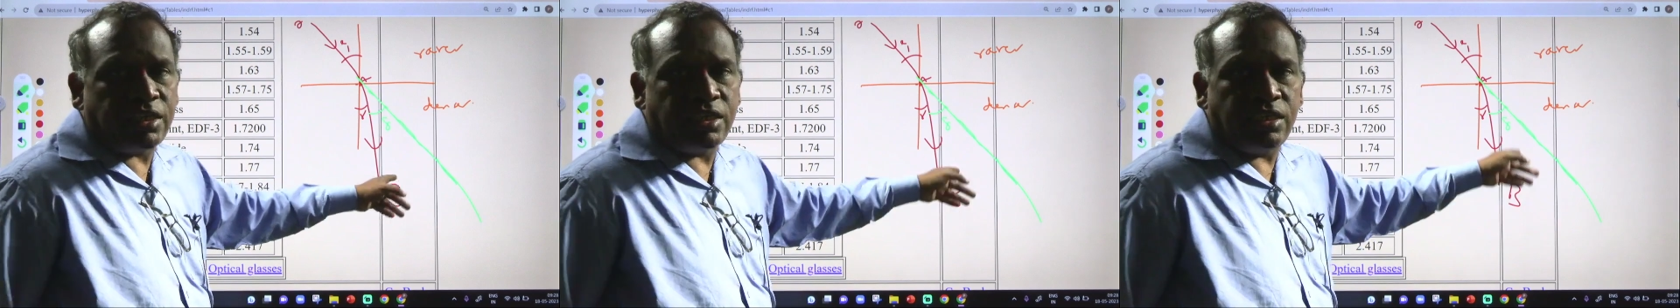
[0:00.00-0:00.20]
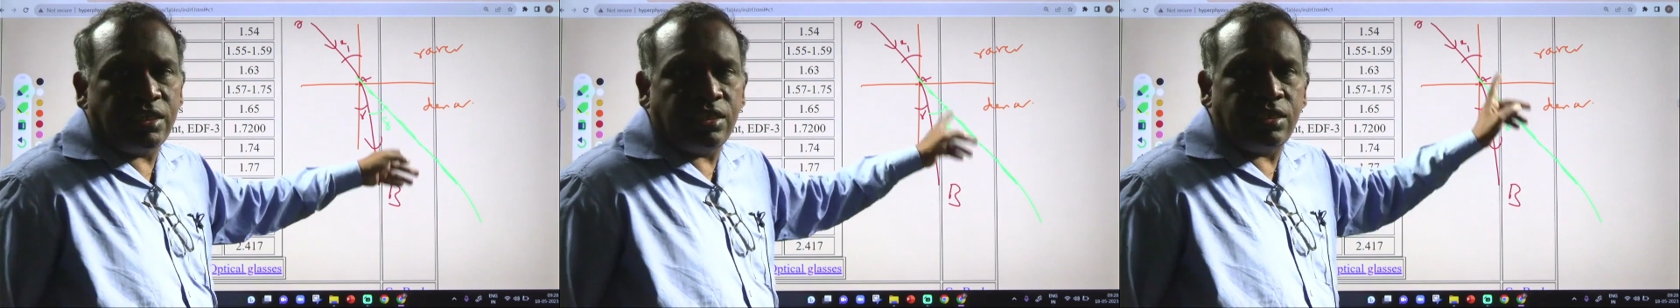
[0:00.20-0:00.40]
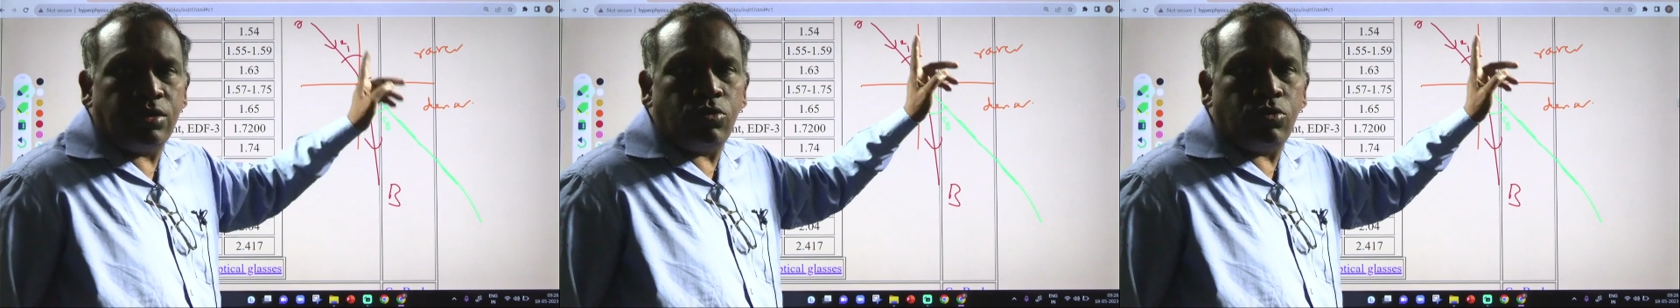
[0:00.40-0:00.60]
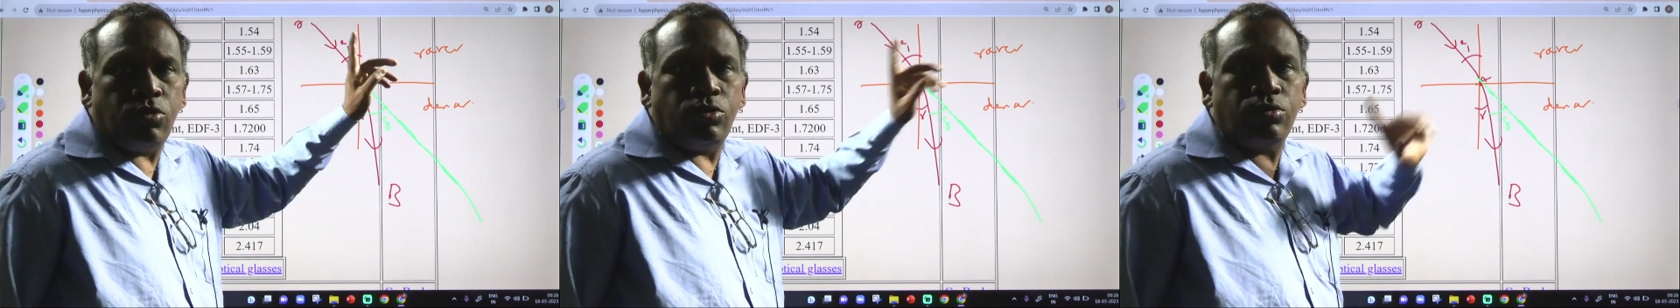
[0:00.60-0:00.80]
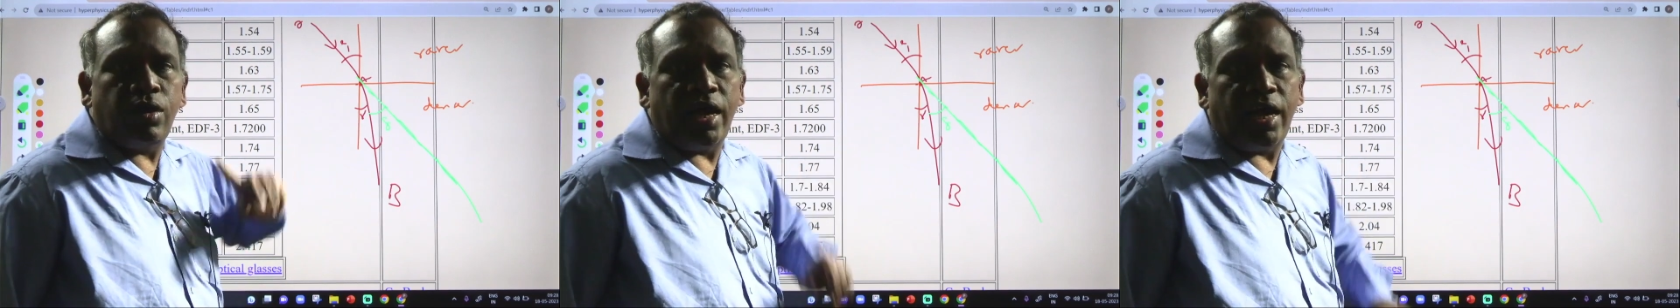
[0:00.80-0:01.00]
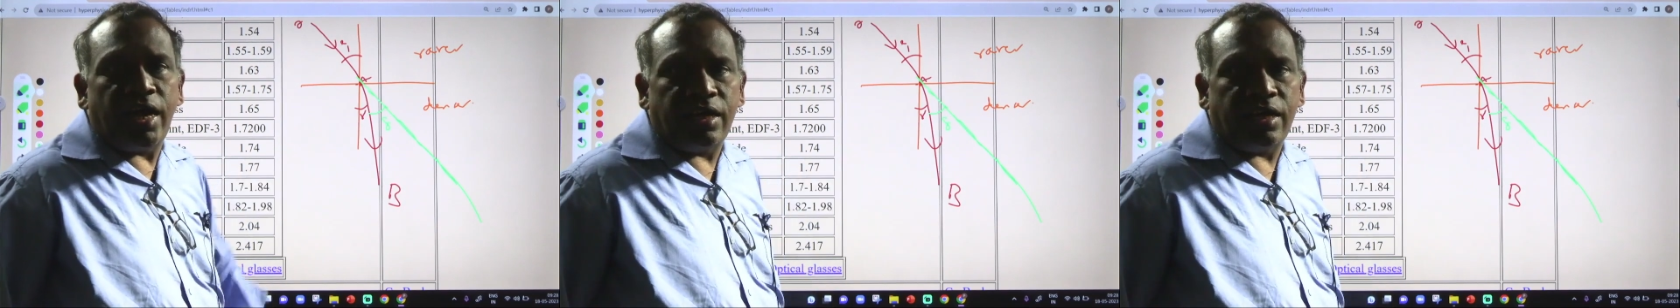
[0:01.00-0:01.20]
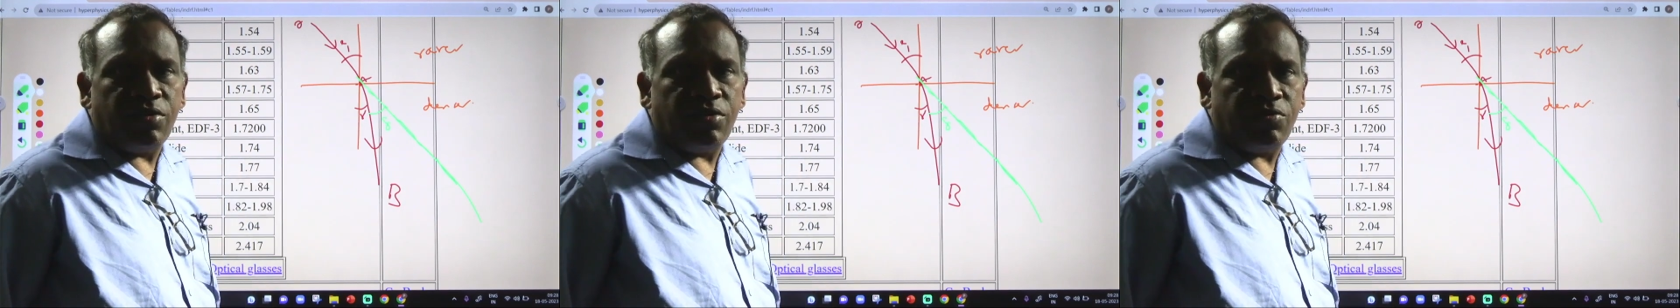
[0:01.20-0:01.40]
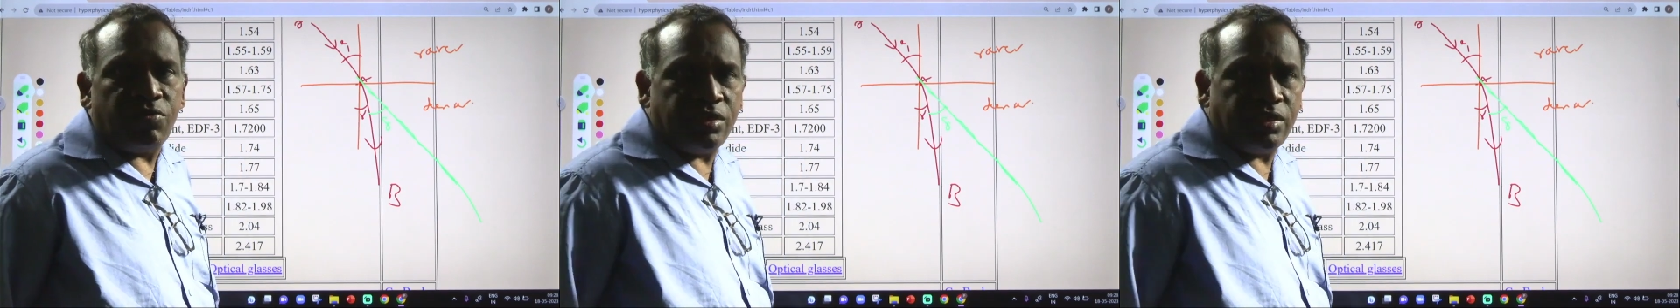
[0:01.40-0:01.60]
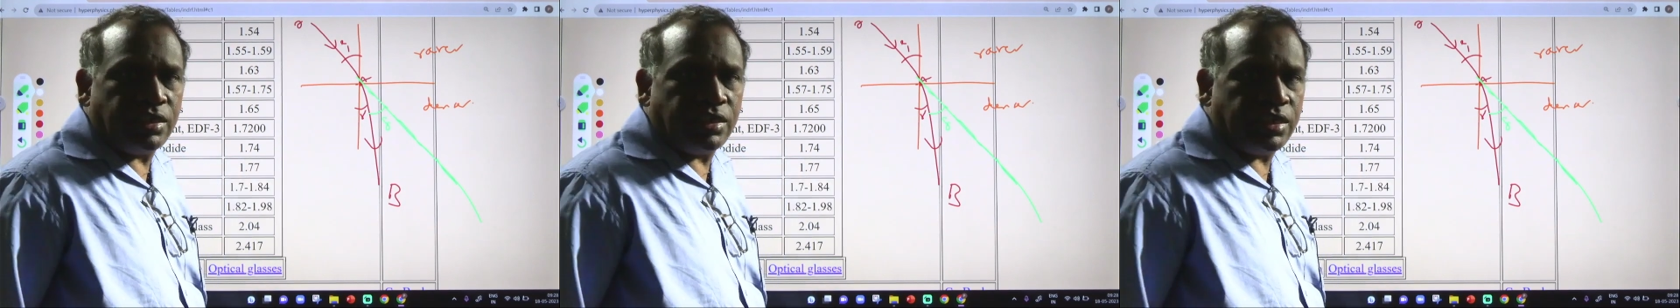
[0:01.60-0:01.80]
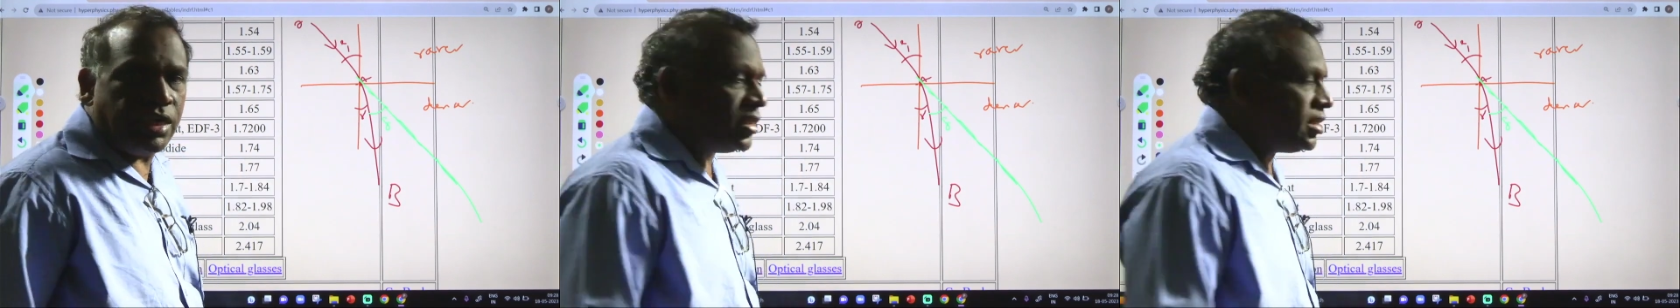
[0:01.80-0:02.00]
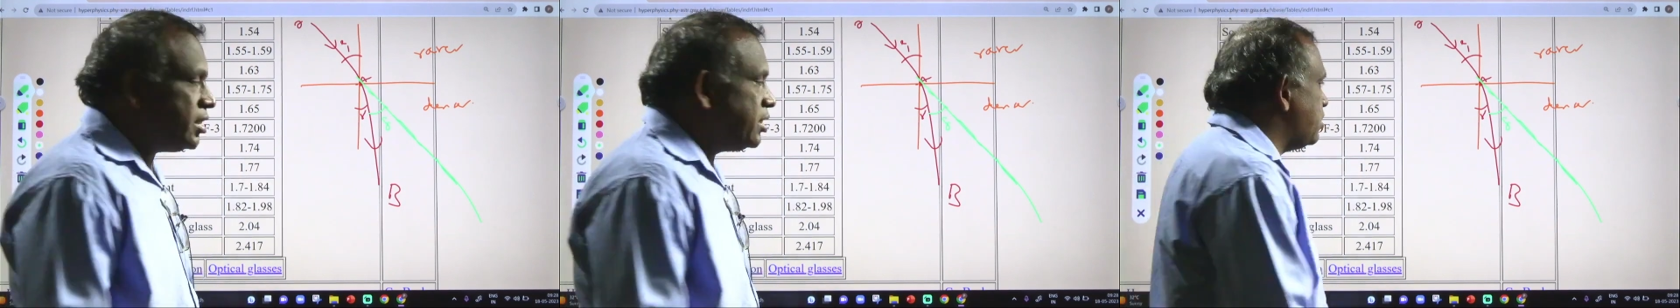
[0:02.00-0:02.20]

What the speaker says: is equal to angle of incidence.